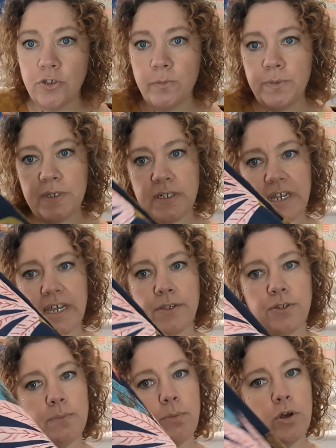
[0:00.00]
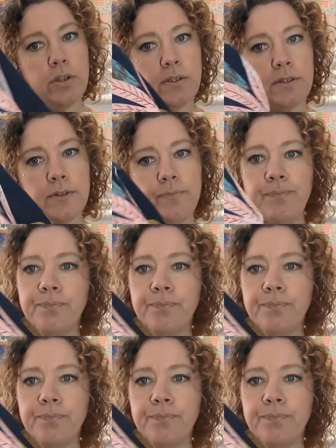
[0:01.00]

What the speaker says: Dupes Design spots.